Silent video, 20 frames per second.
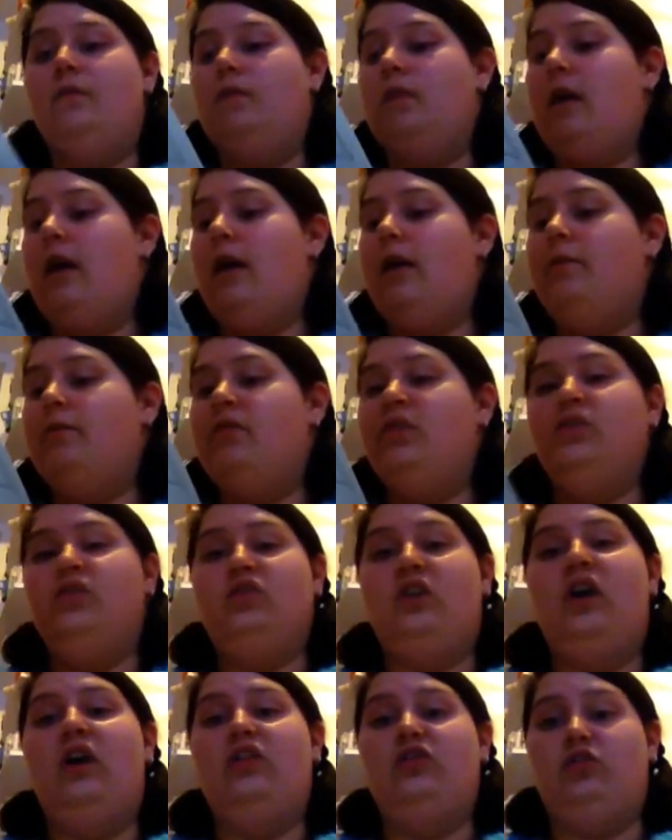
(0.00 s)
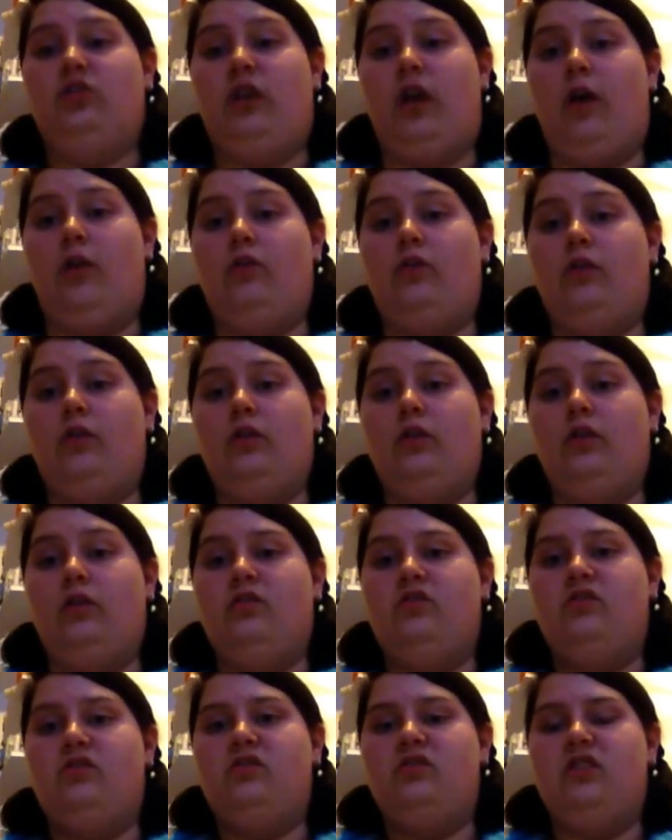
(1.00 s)
until Sandra goes on,
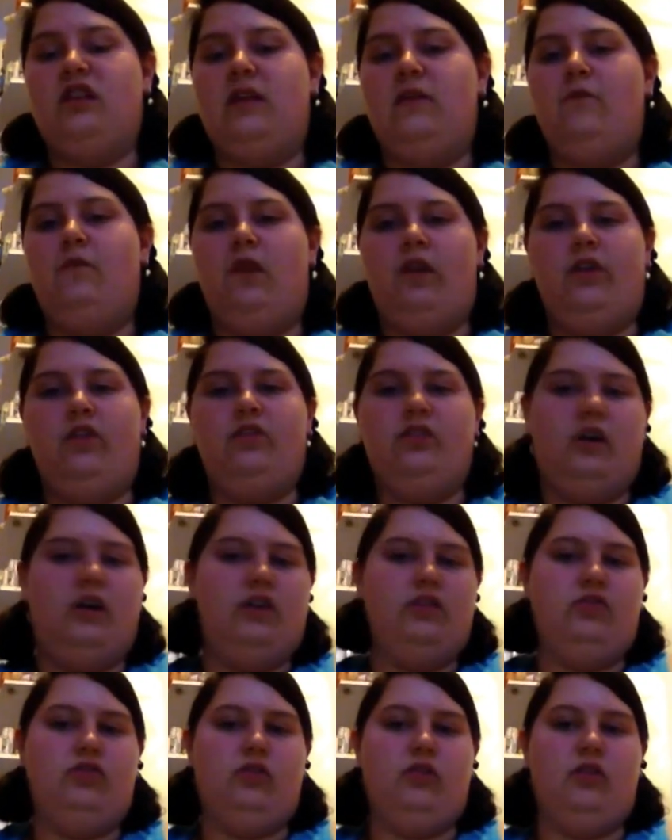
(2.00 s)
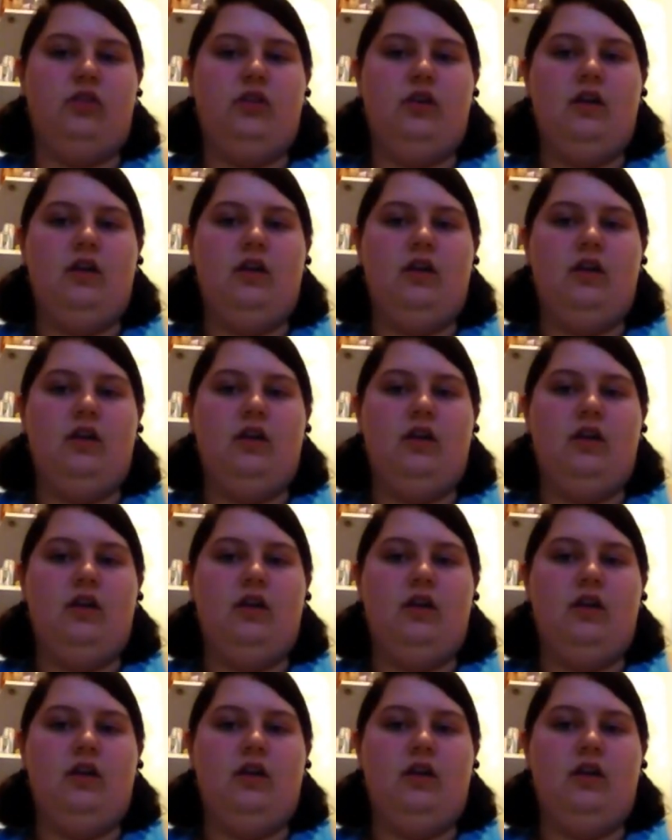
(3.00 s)
because she follows Sandra